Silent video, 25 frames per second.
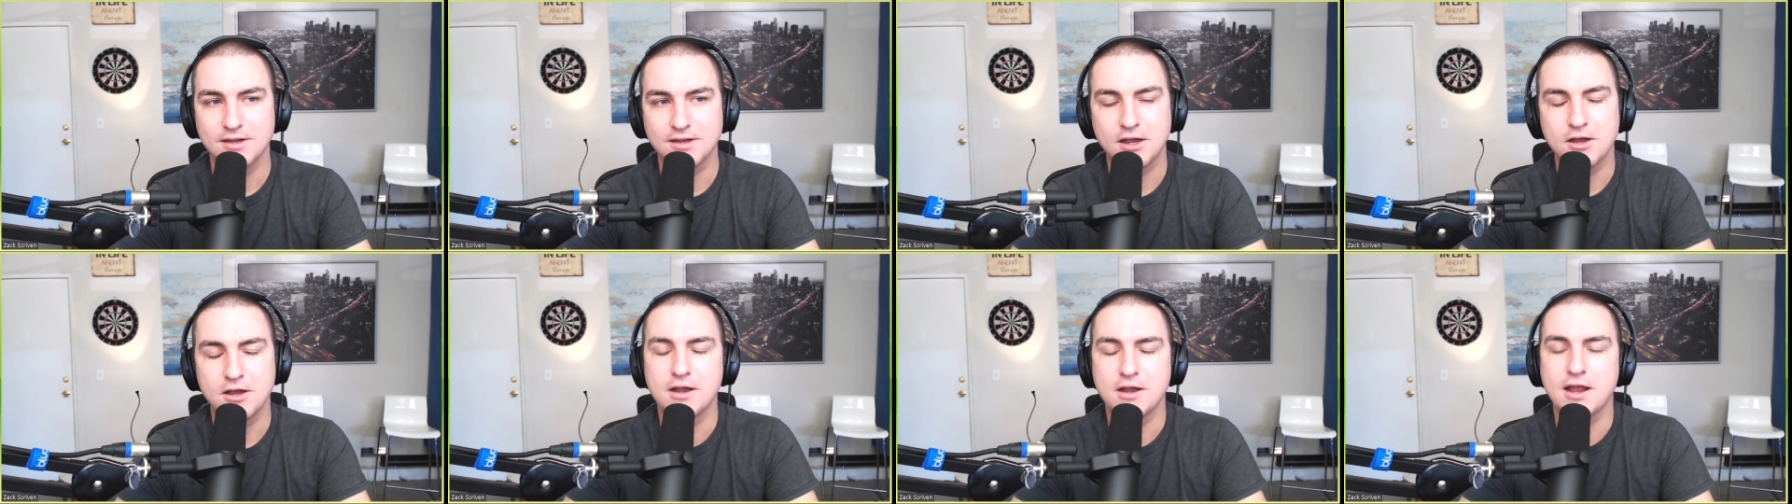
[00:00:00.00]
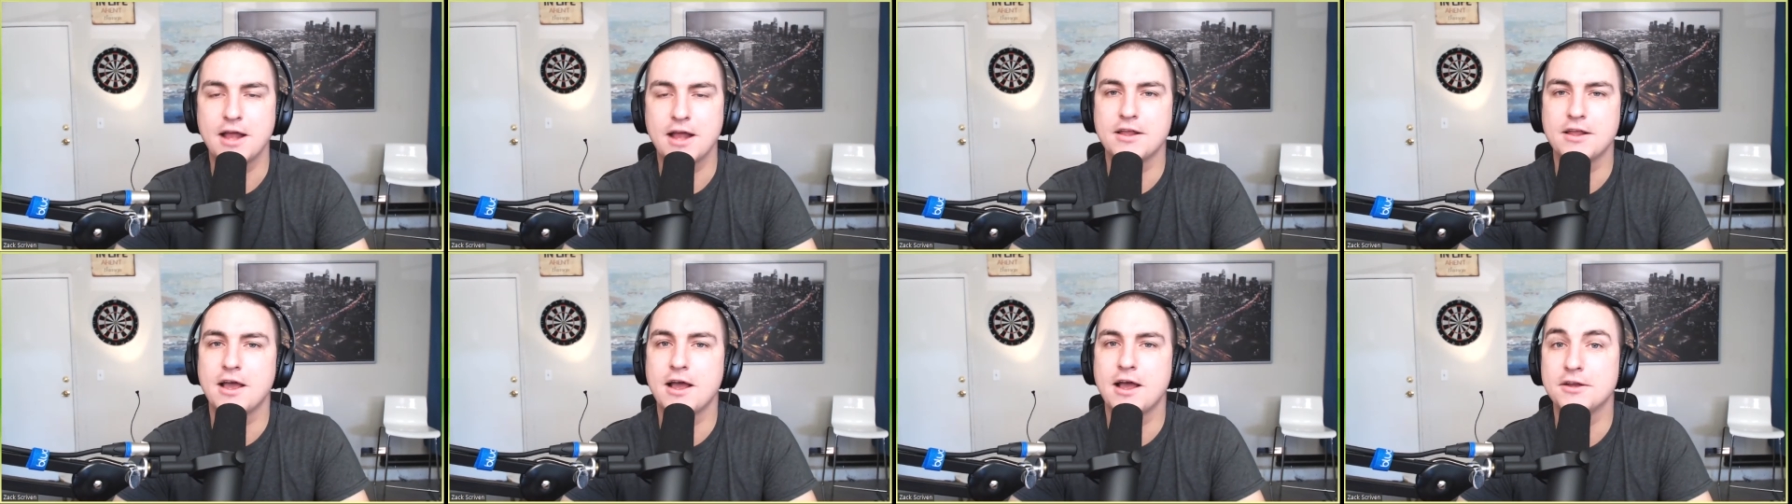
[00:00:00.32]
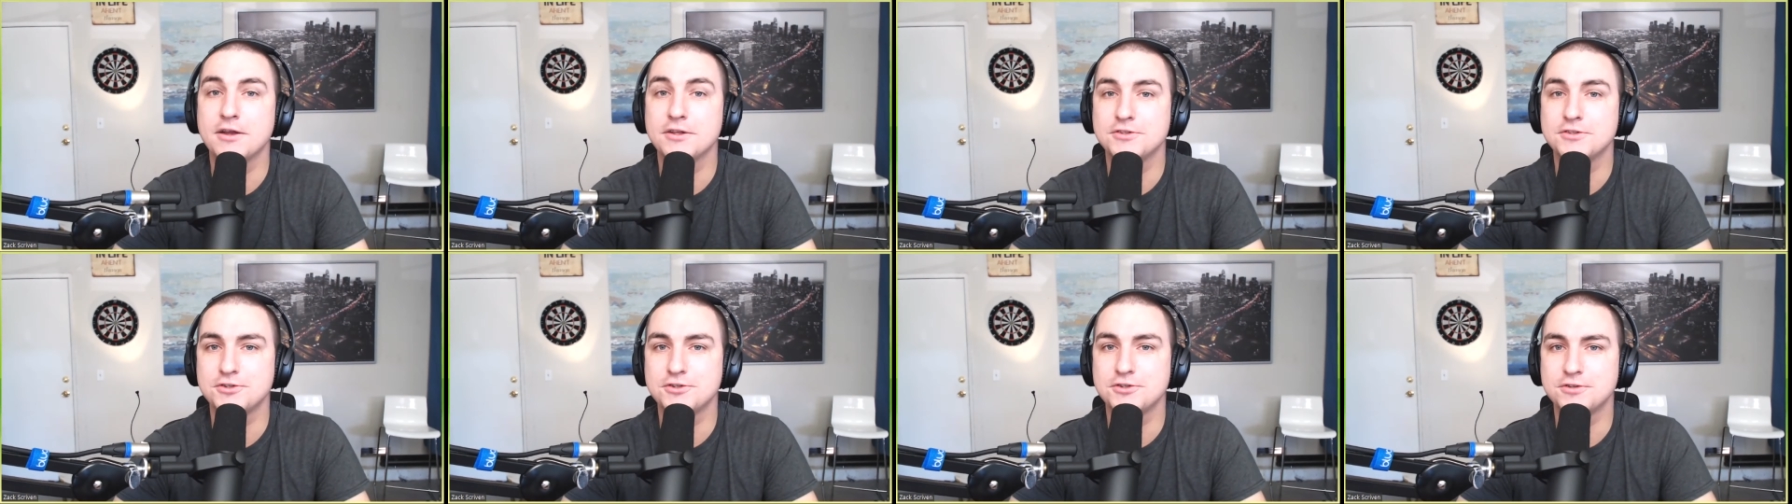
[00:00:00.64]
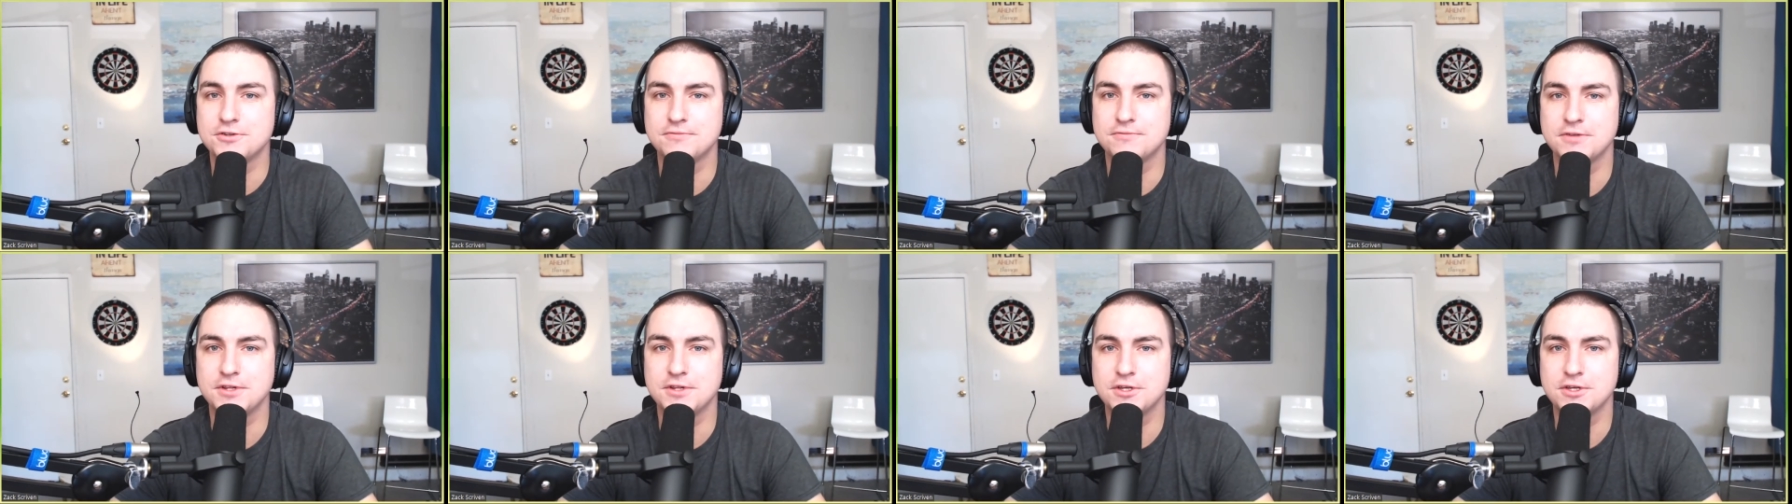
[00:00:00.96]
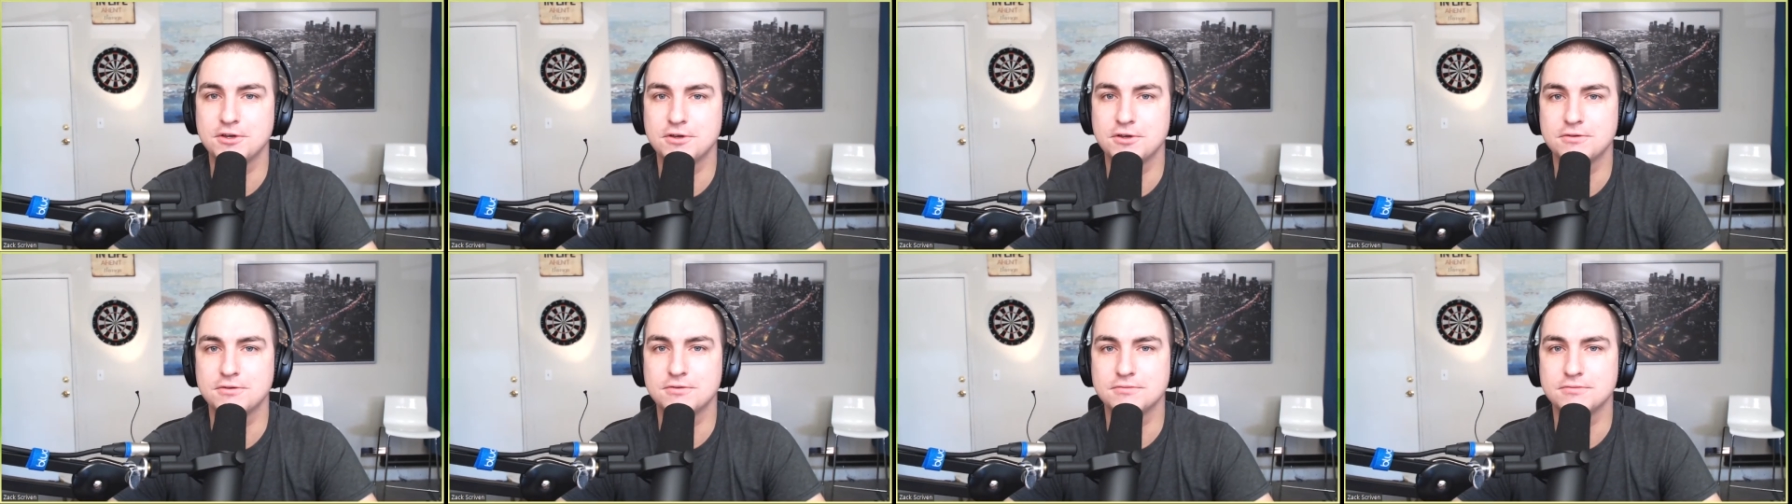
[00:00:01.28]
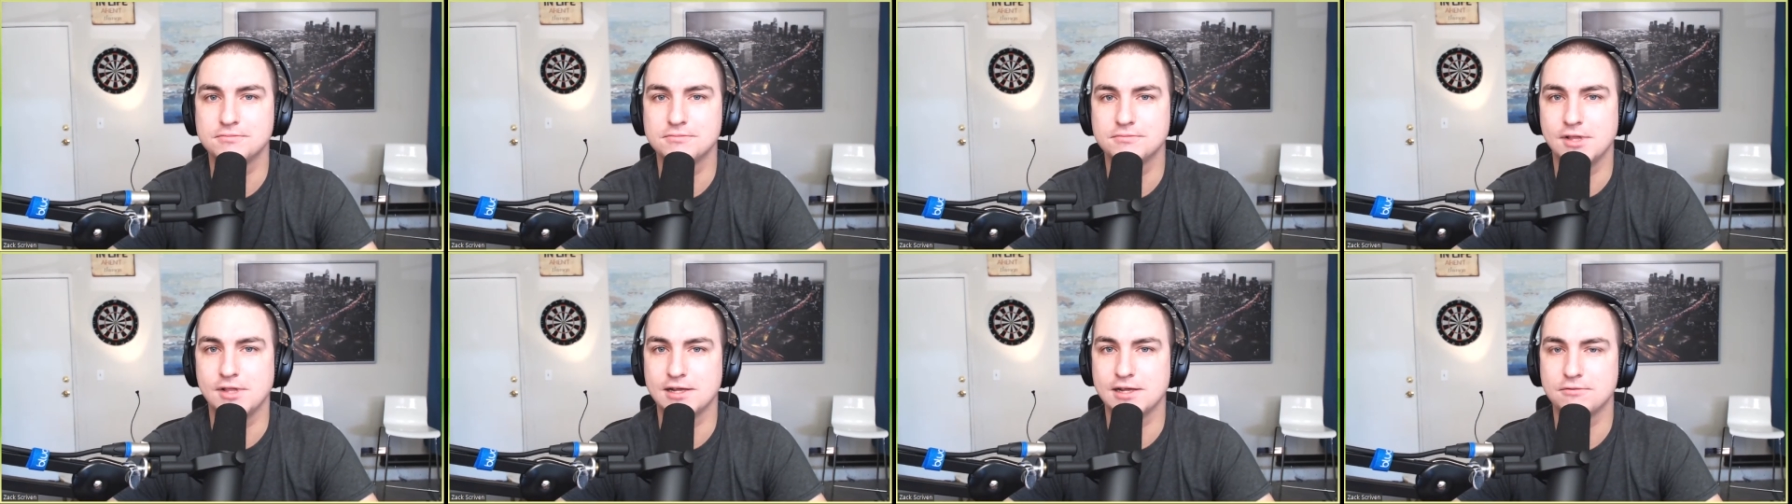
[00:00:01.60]
how does your video
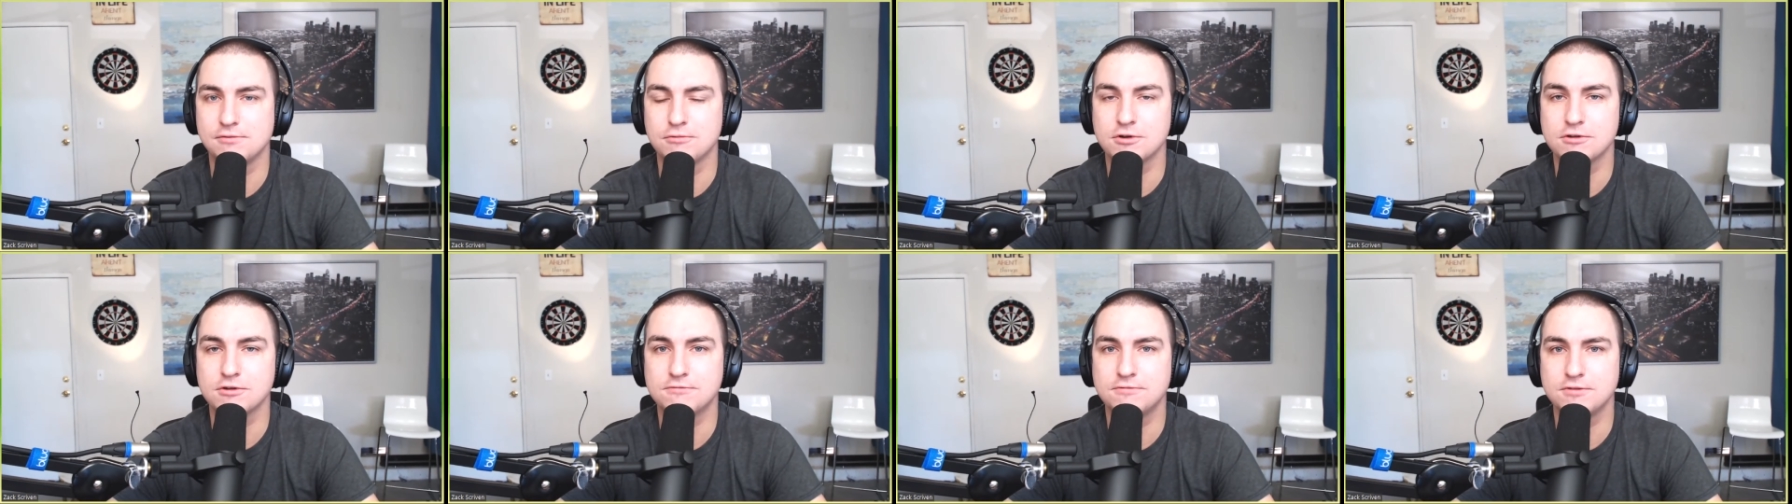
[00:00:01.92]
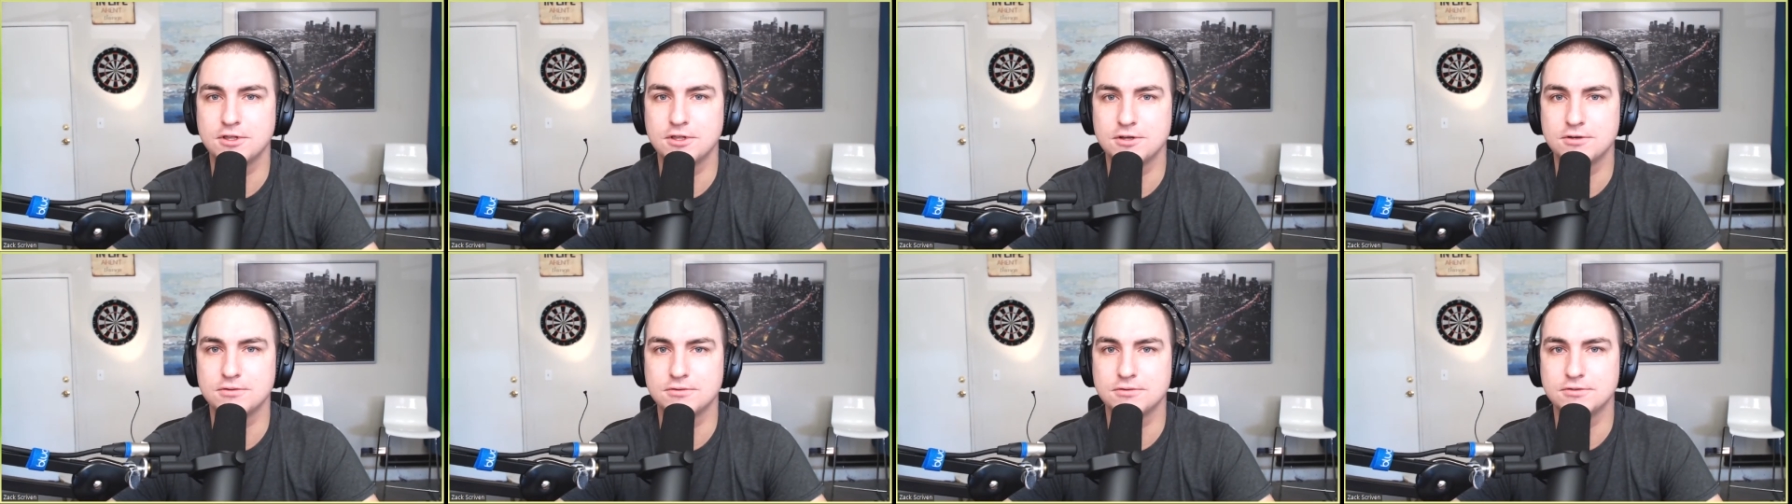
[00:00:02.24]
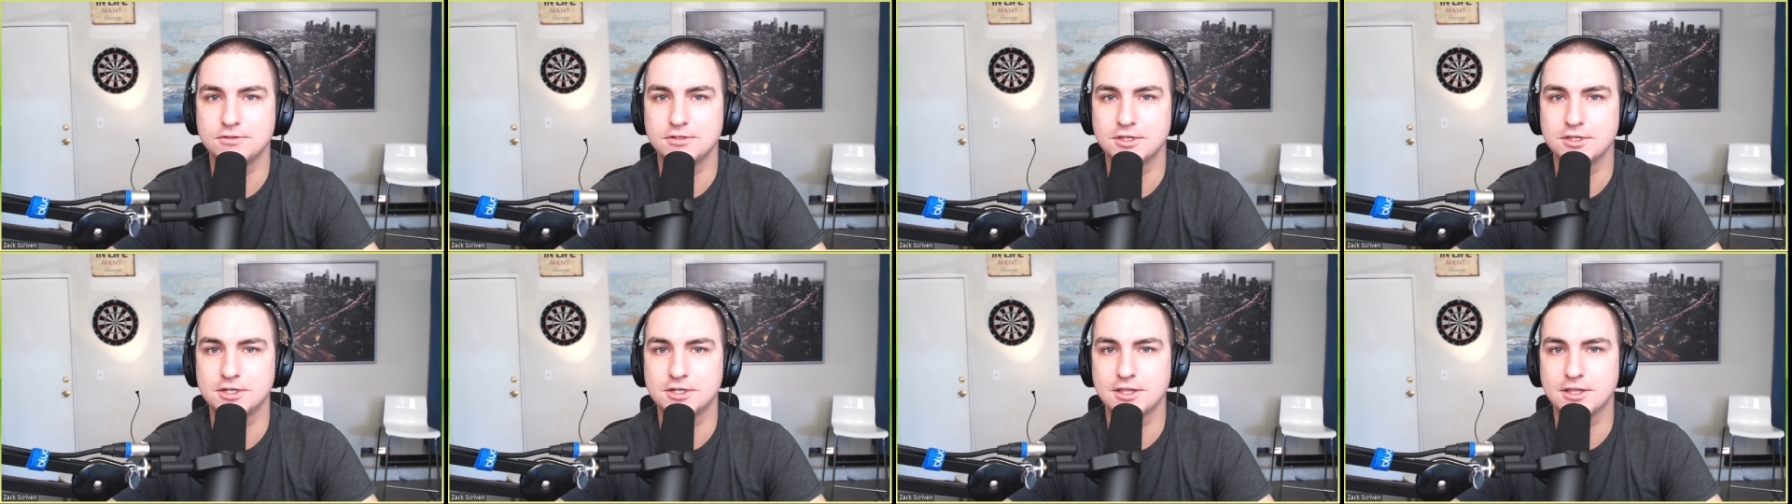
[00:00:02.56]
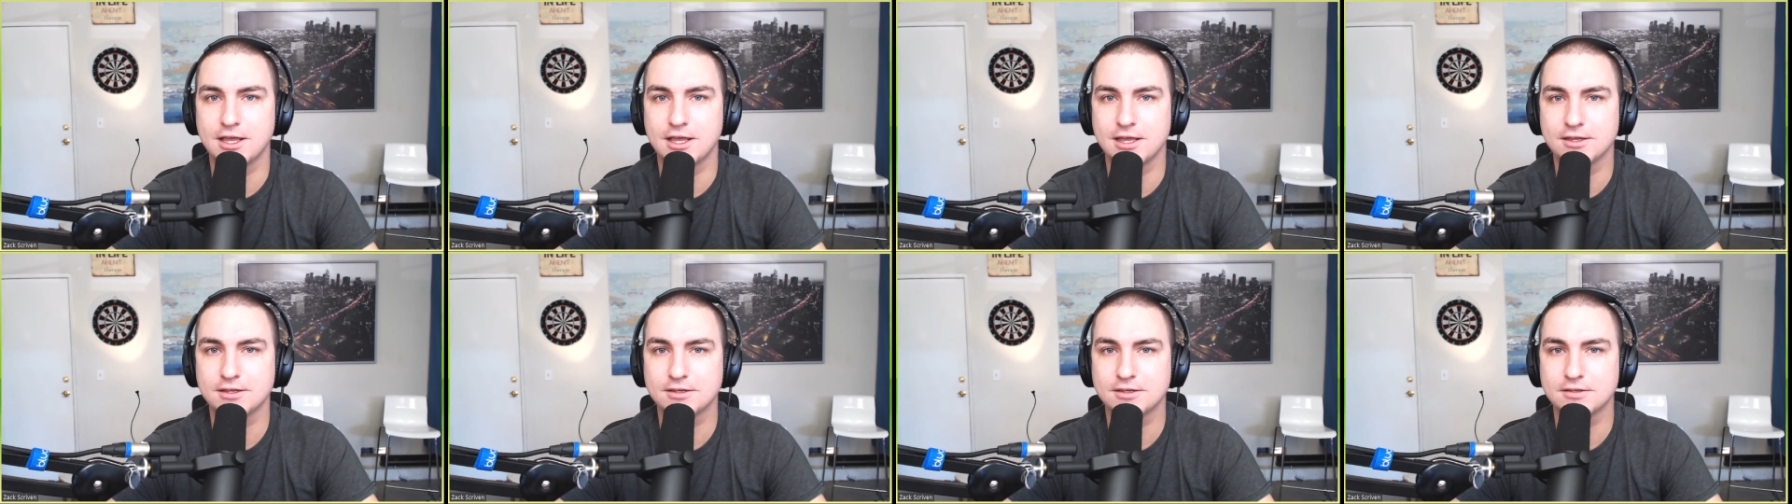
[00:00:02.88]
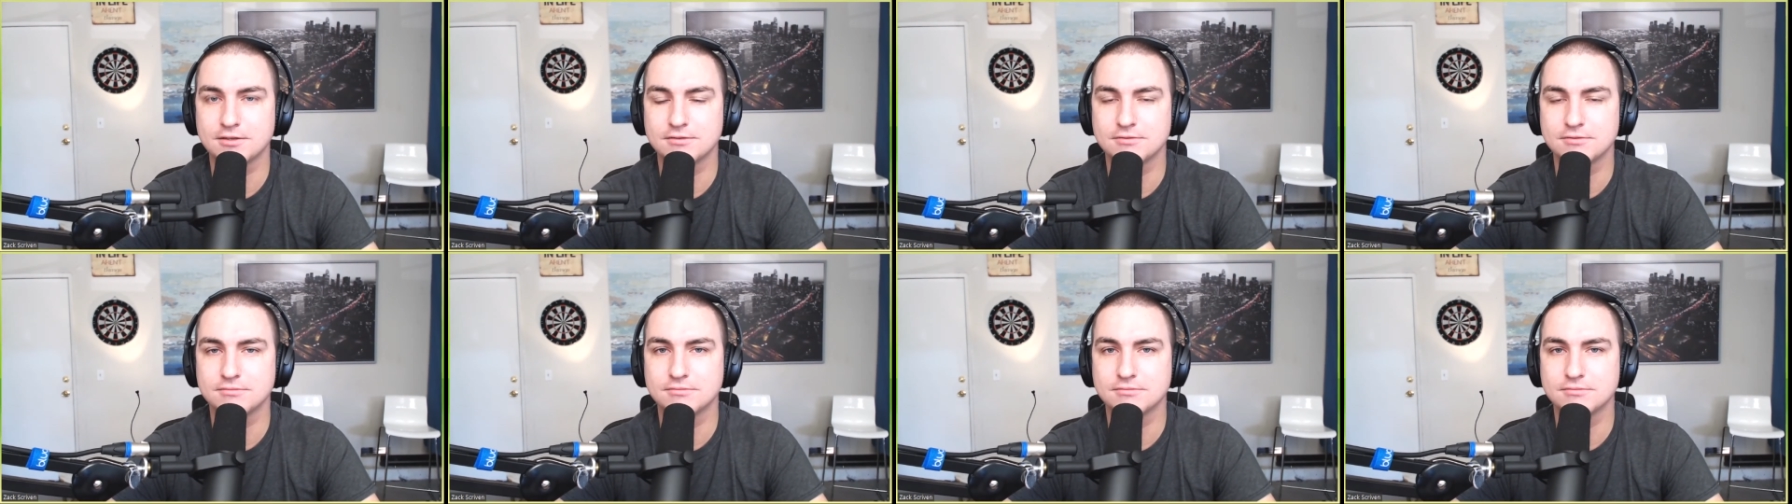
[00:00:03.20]
like workflow look like?